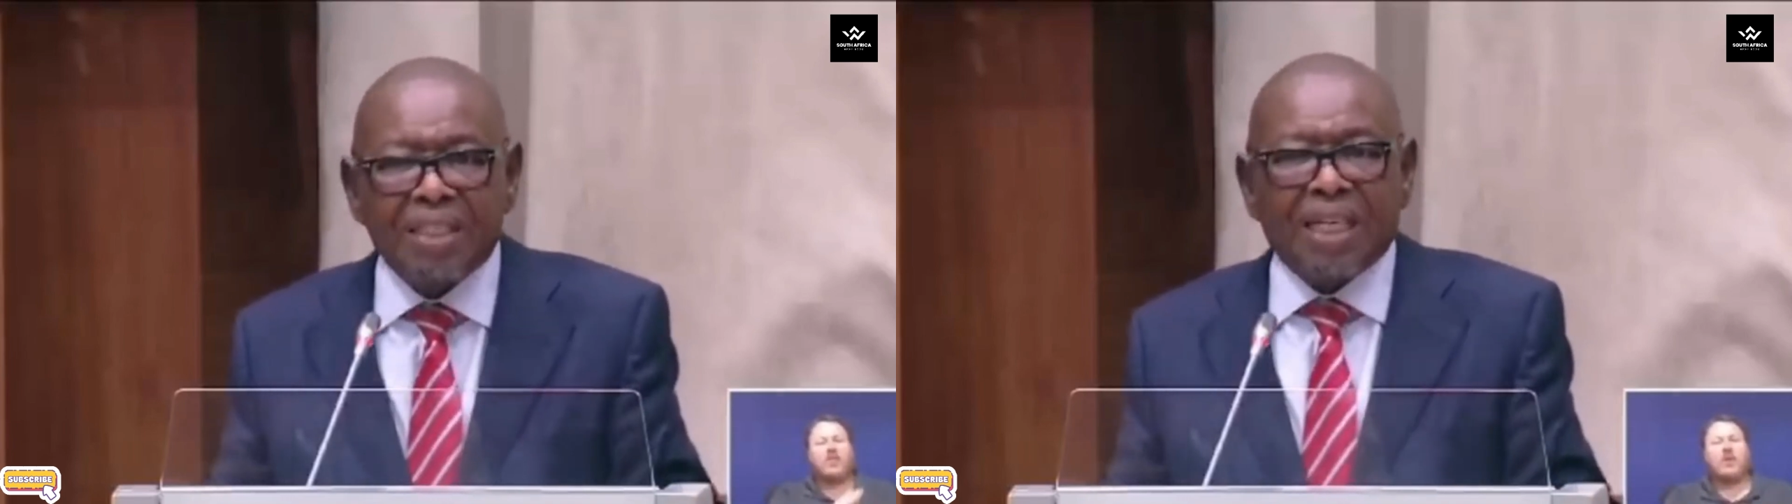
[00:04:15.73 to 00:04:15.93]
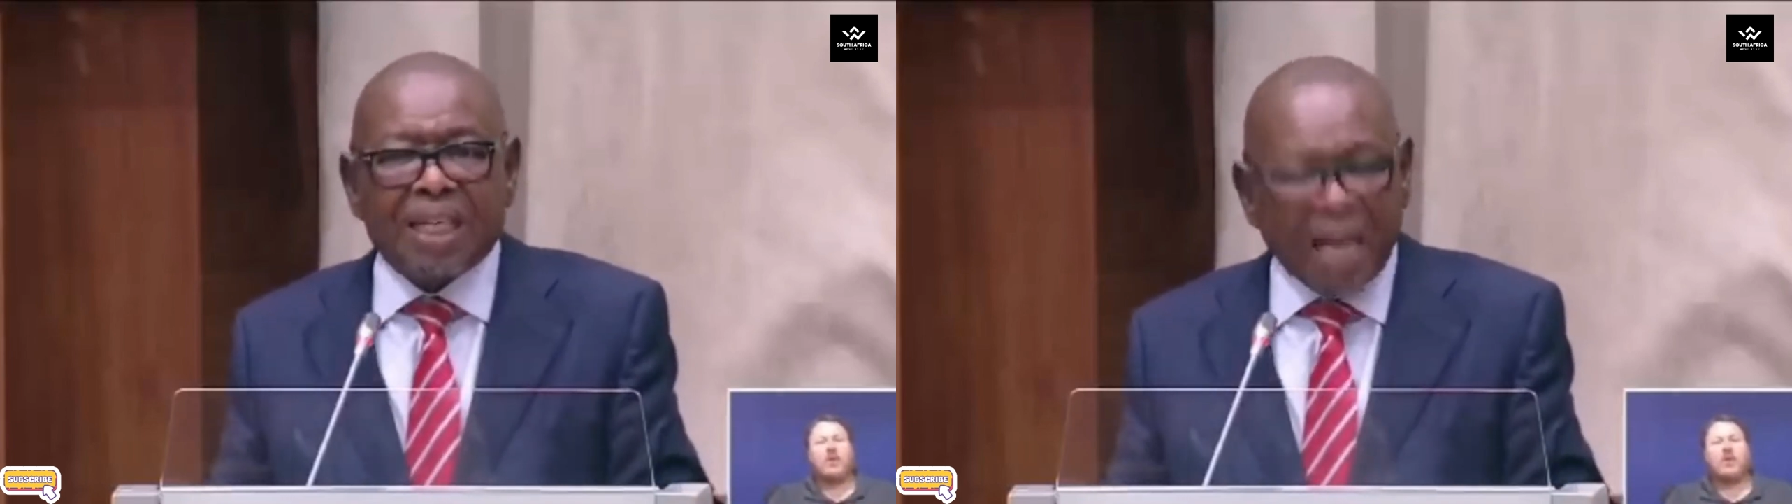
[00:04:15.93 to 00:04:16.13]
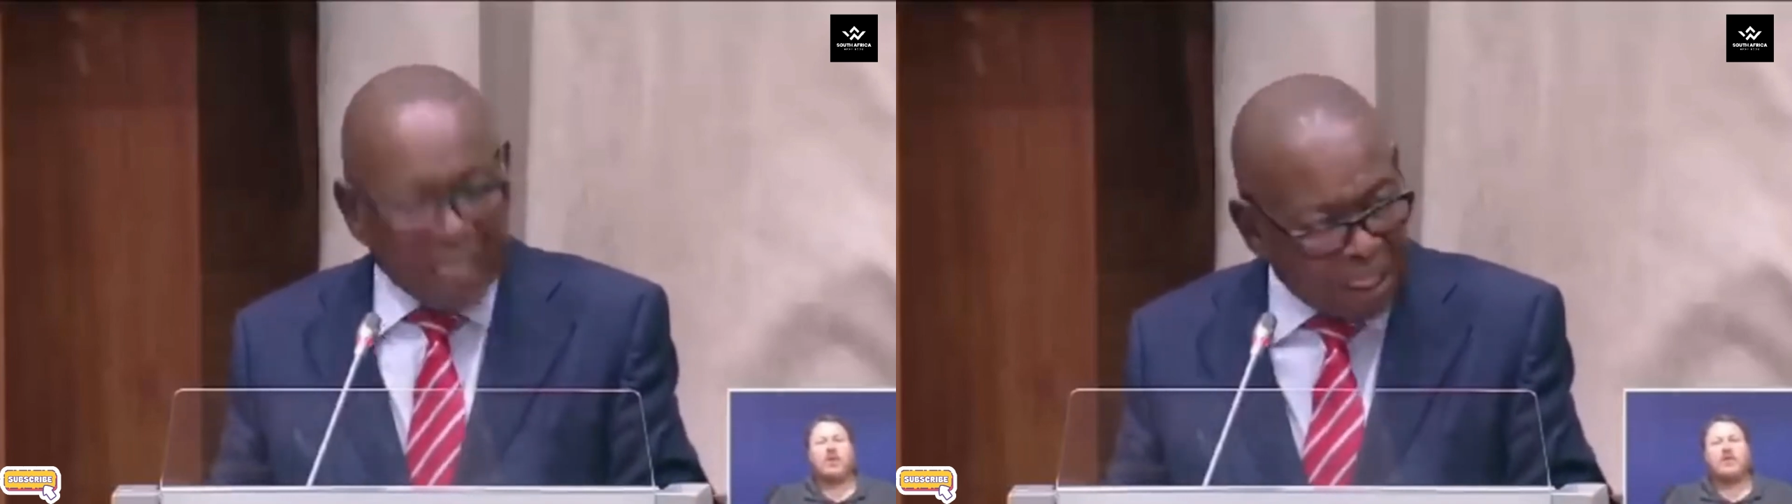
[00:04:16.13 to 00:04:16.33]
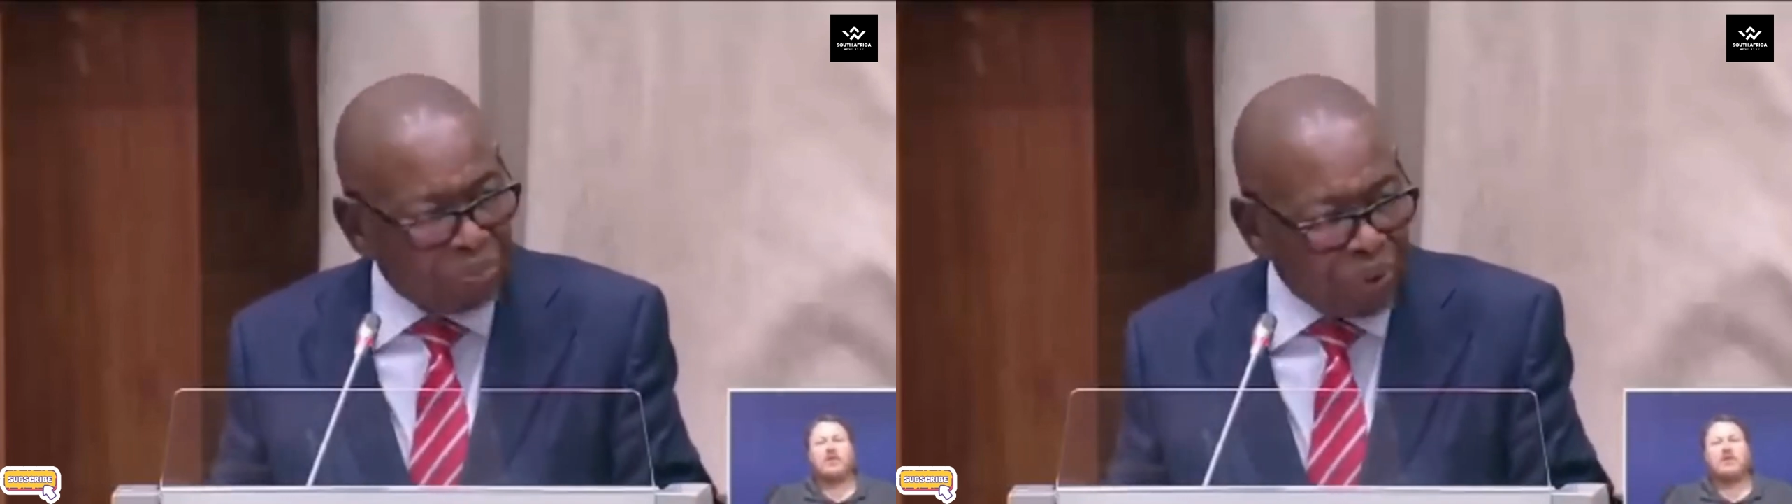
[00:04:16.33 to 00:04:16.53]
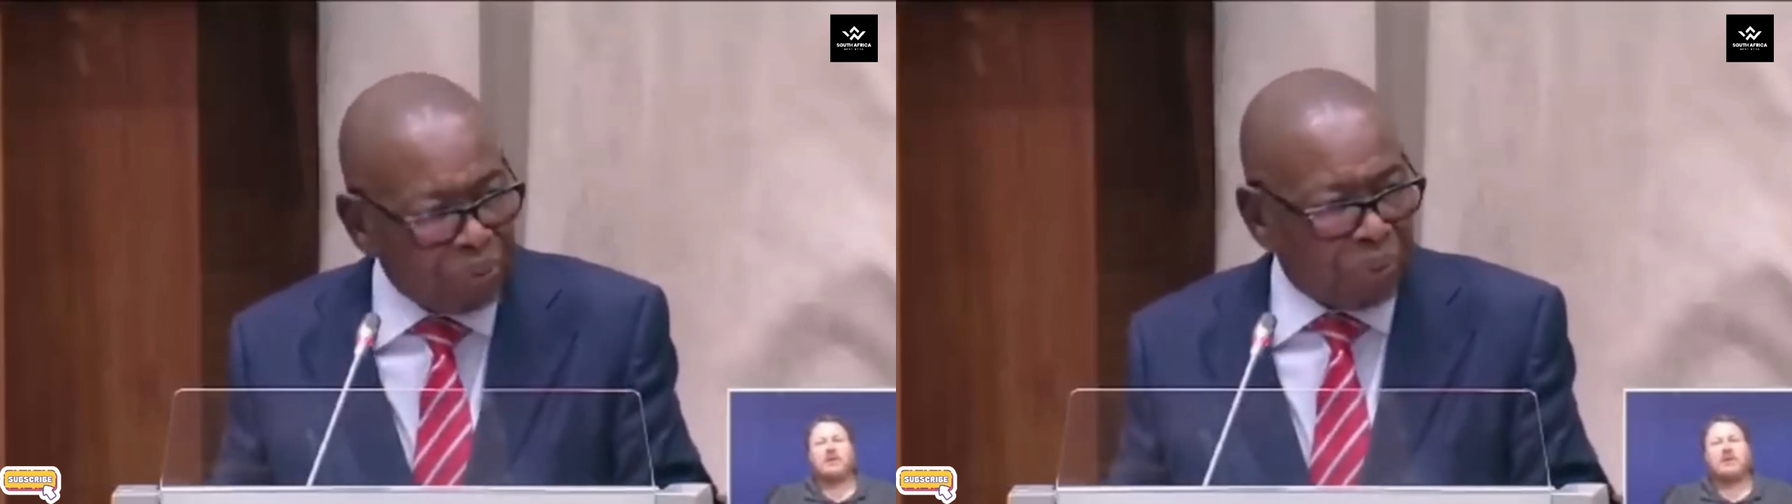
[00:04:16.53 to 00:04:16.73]
the
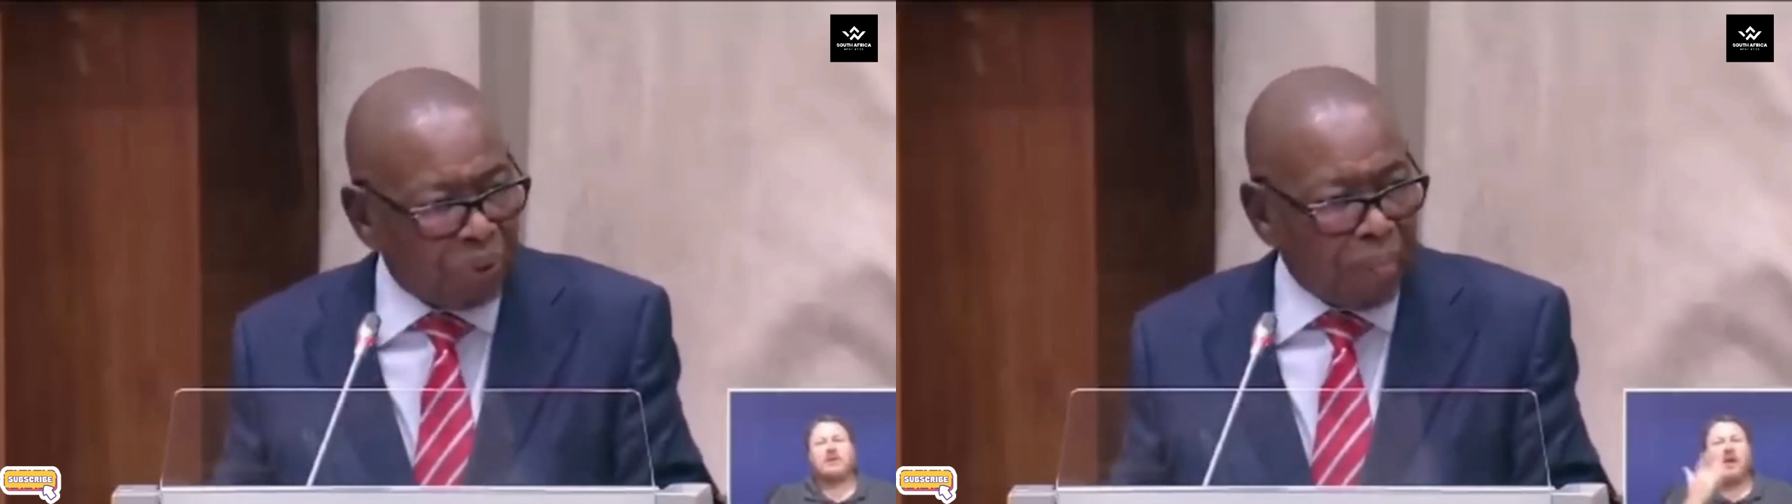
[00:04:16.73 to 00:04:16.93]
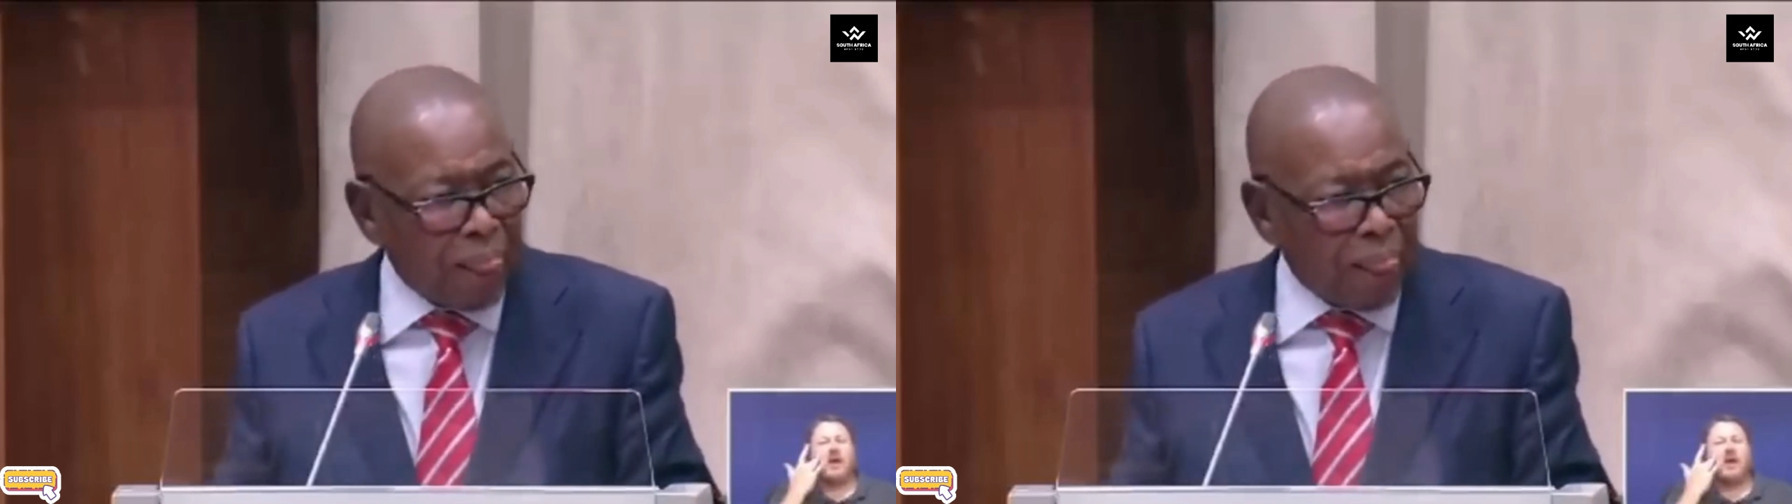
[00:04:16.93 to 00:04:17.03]
colored people.